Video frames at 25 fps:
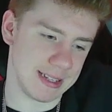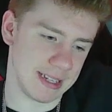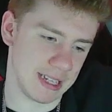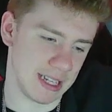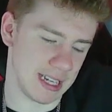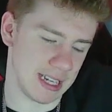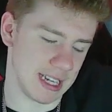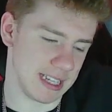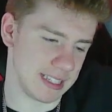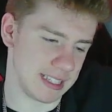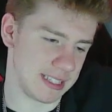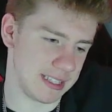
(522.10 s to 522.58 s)

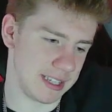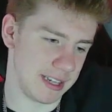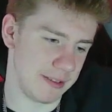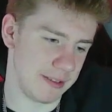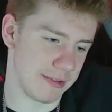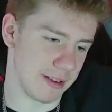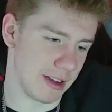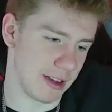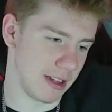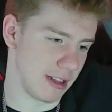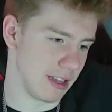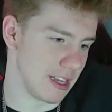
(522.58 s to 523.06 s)
I see
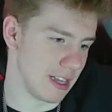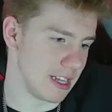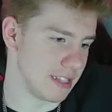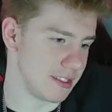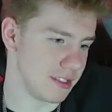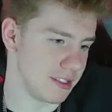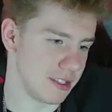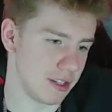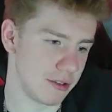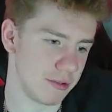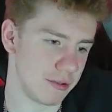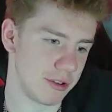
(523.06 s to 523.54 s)

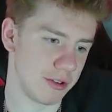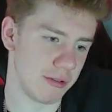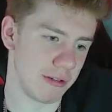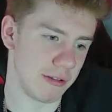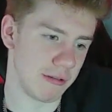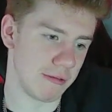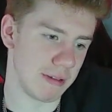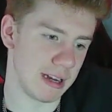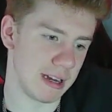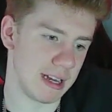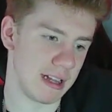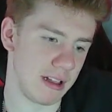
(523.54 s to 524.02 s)
Alonso
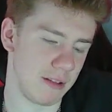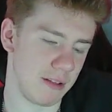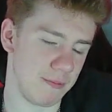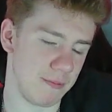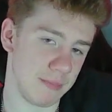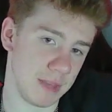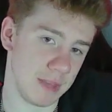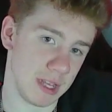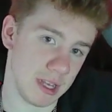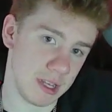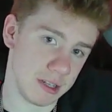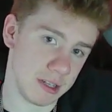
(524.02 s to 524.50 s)
doing well,
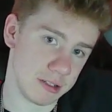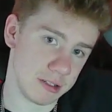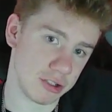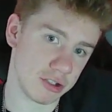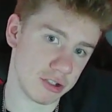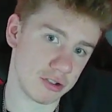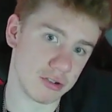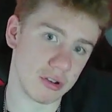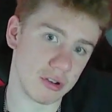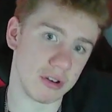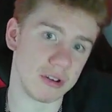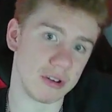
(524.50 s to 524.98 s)

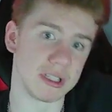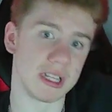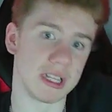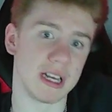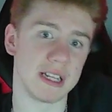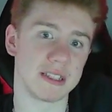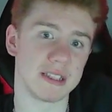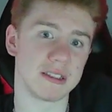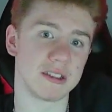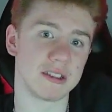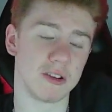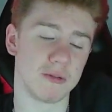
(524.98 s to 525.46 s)
Stroll
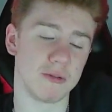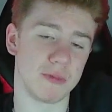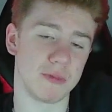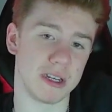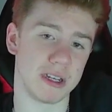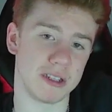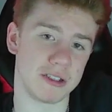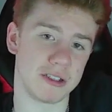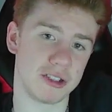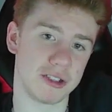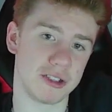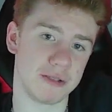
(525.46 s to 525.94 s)
not so
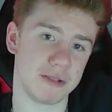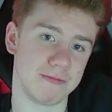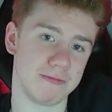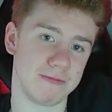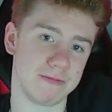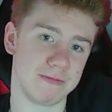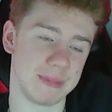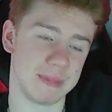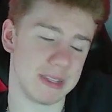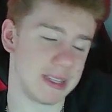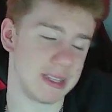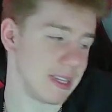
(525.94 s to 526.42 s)
much.
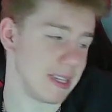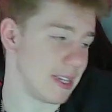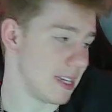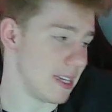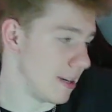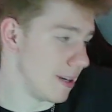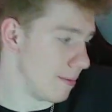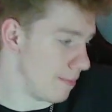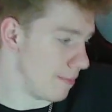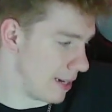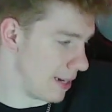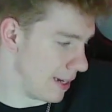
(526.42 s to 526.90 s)

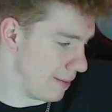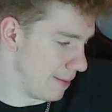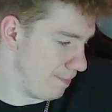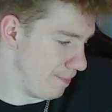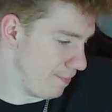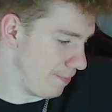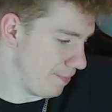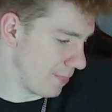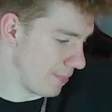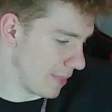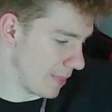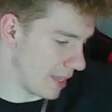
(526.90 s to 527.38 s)
But
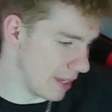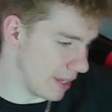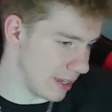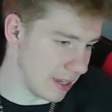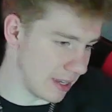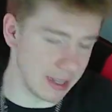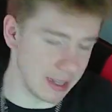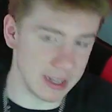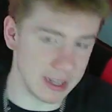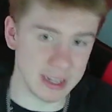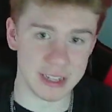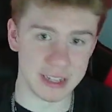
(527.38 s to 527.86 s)

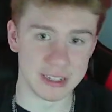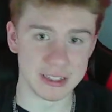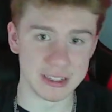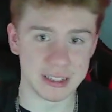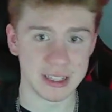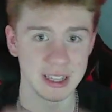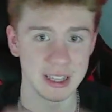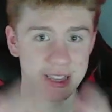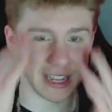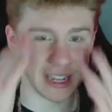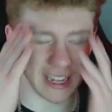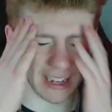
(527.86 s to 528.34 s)
here's
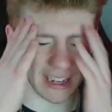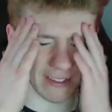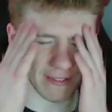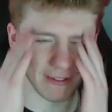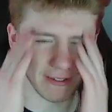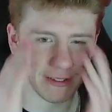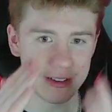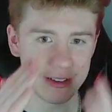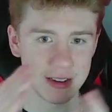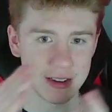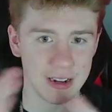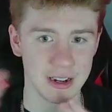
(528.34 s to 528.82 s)
the thing,
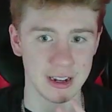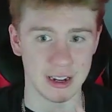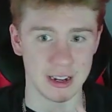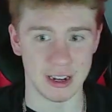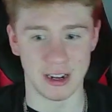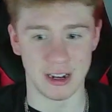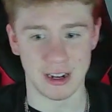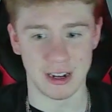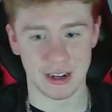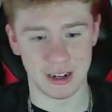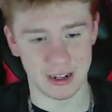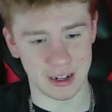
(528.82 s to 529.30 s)

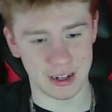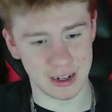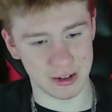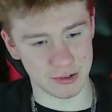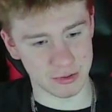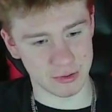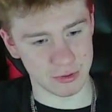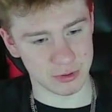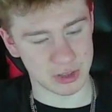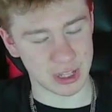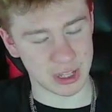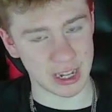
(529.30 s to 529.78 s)

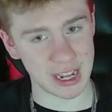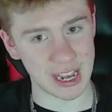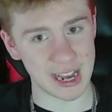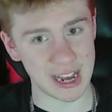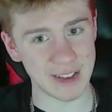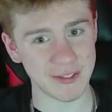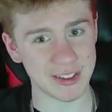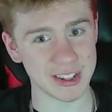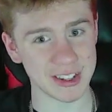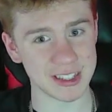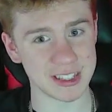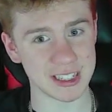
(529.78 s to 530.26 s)
they
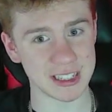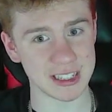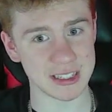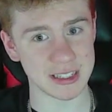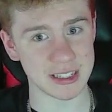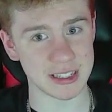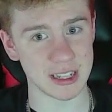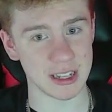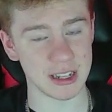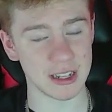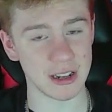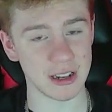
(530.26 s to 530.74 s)
have
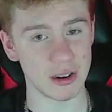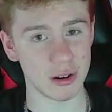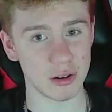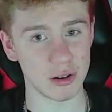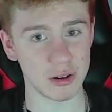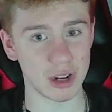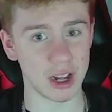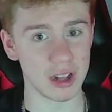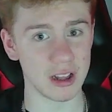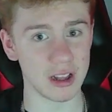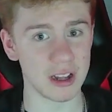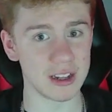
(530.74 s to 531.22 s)
consistency.
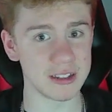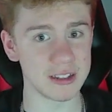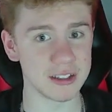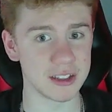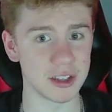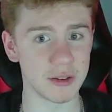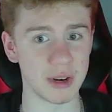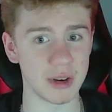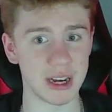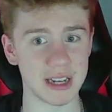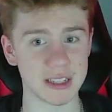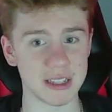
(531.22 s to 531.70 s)

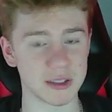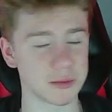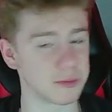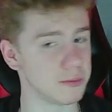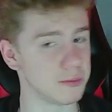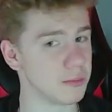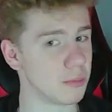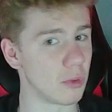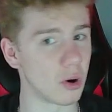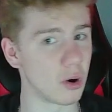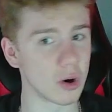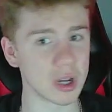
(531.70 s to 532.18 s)
Alonso has
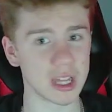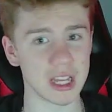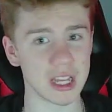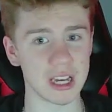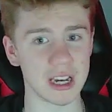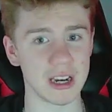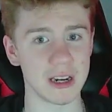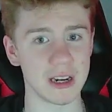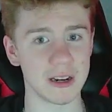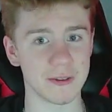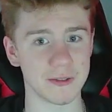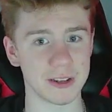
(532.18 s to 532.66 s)
more than
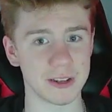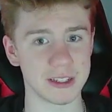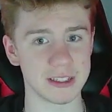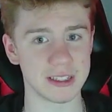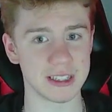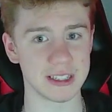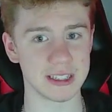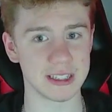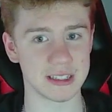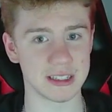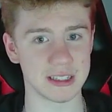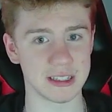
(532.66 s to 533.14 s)
enough
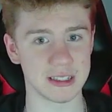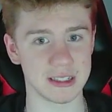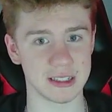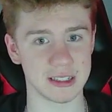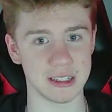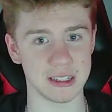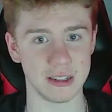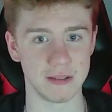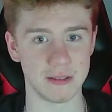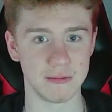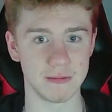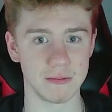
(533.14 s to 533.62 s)
consistency.
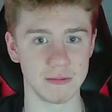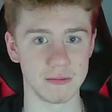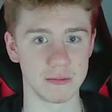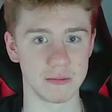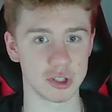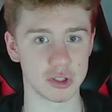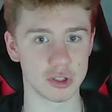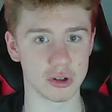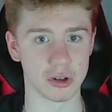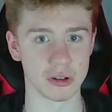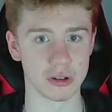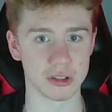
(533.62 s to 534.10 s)

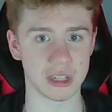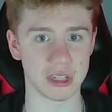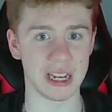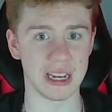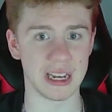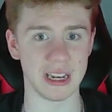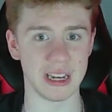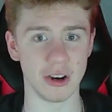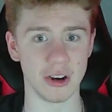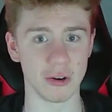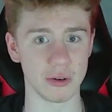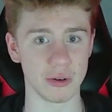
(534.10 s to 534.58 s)
Stroll's got
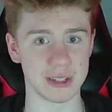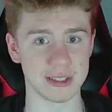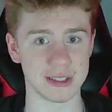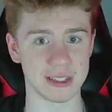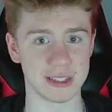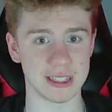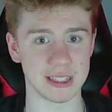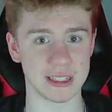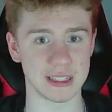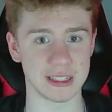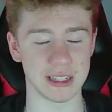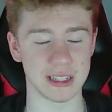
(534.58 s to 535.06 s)
no
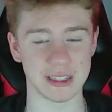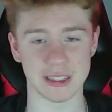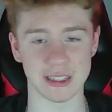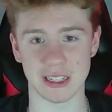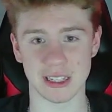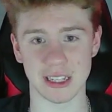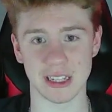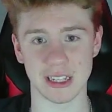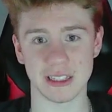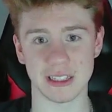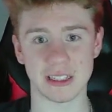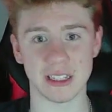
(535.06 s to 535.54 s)

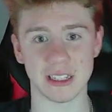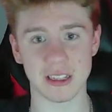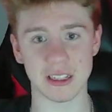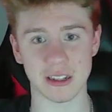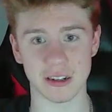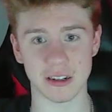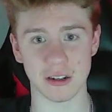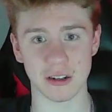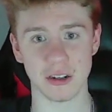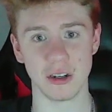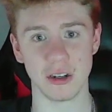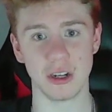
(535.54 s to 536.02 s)
consistency. He's either